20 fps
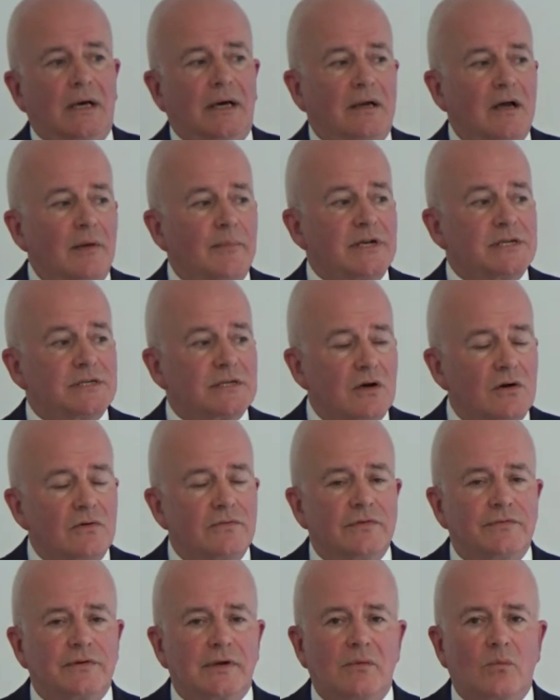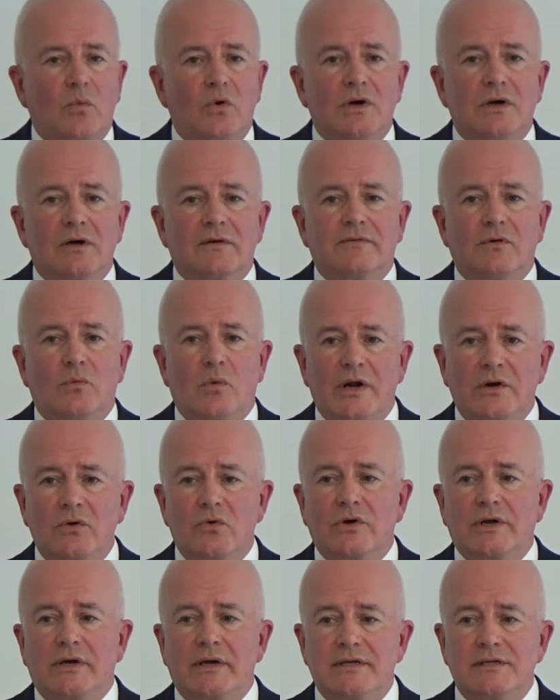And I myself have done work for one
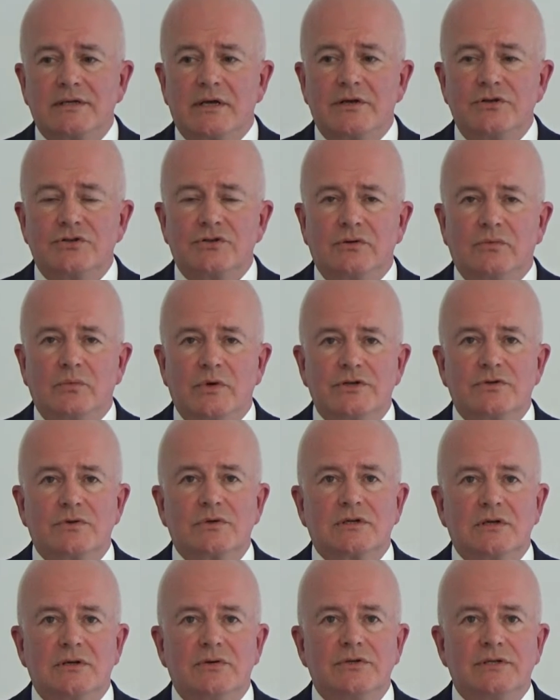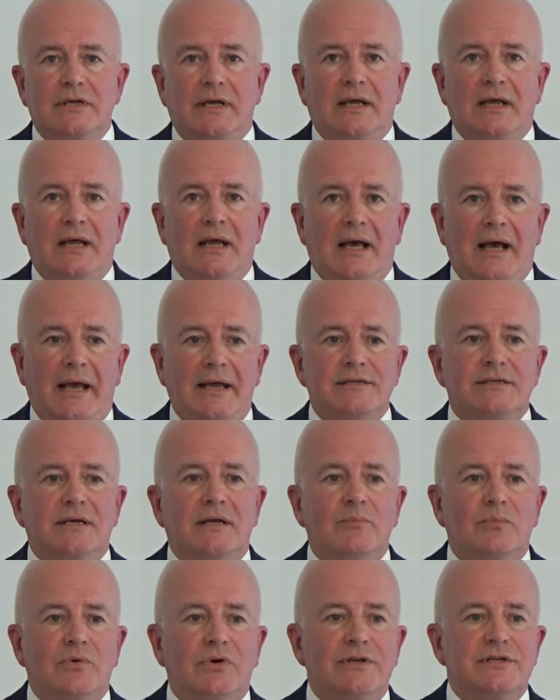organisation which was losing
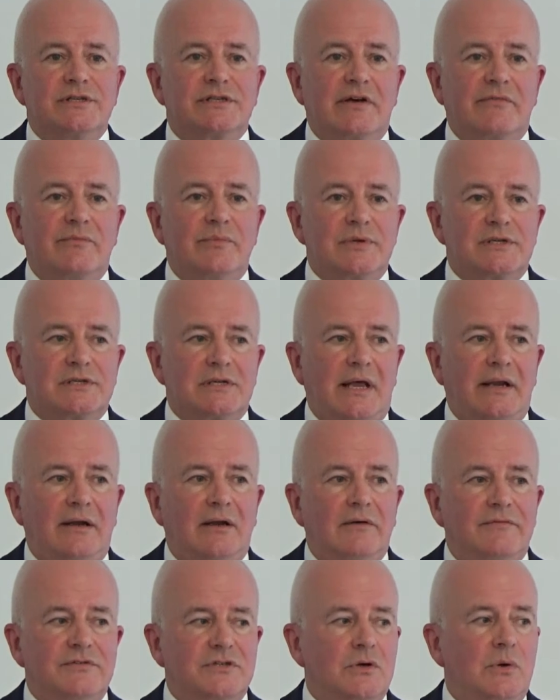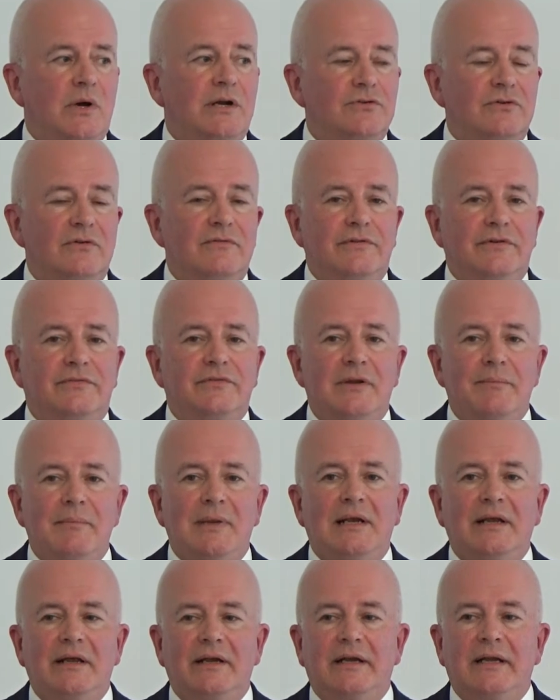18.7% of 250
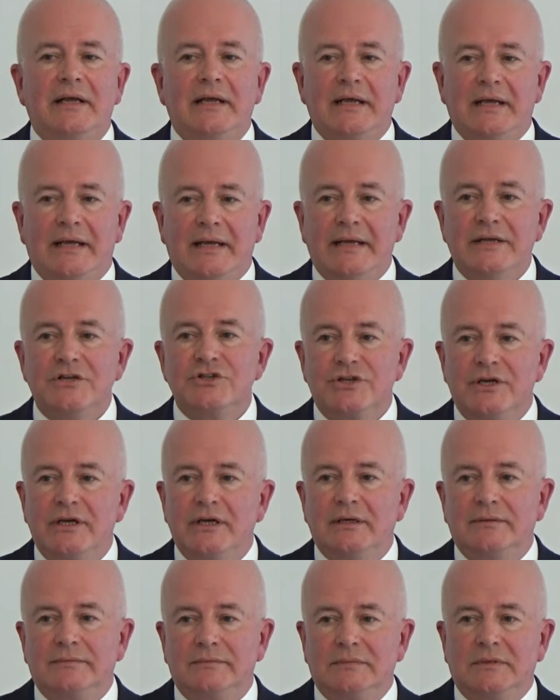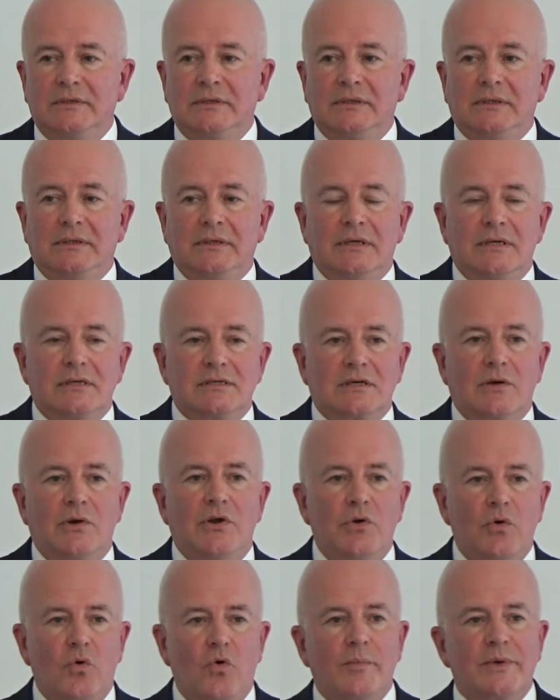million each year. So
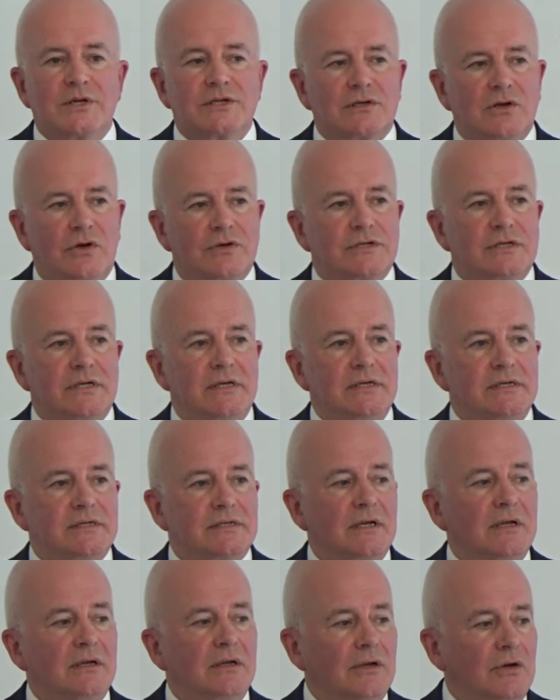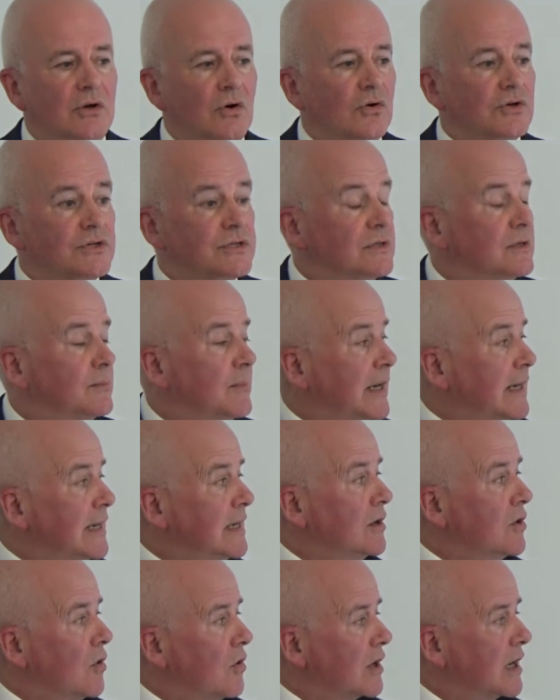enormous losses,
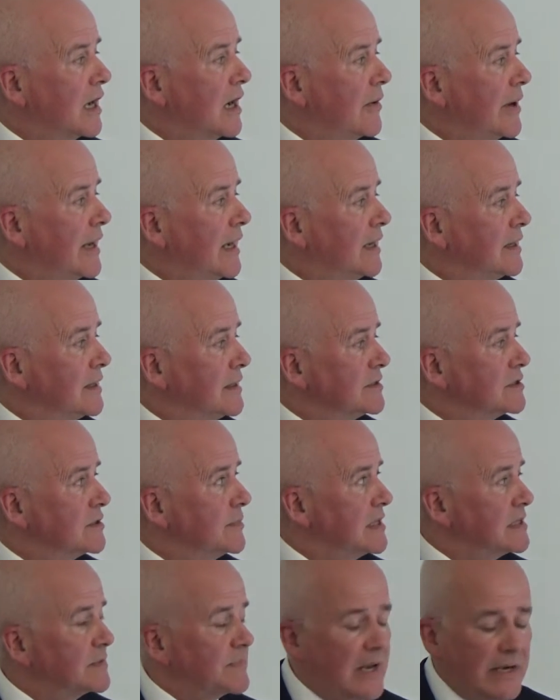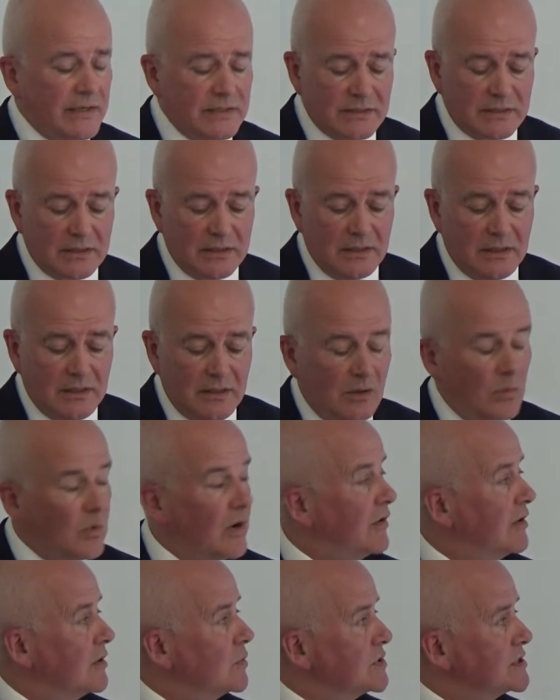money not going to be spent
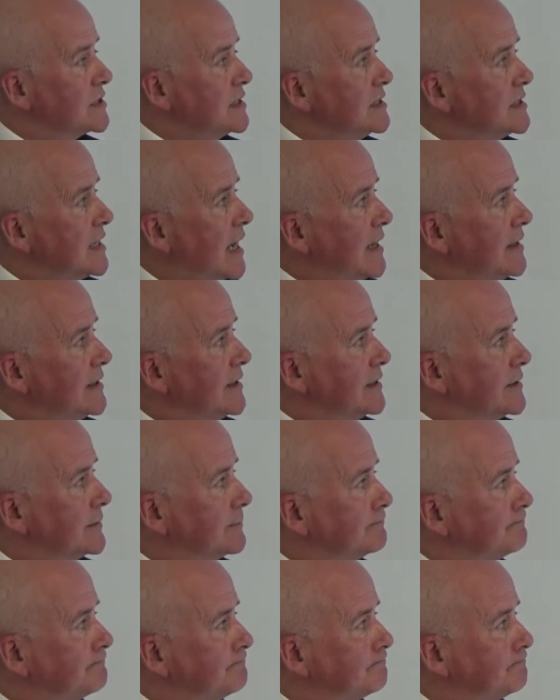where it was intended.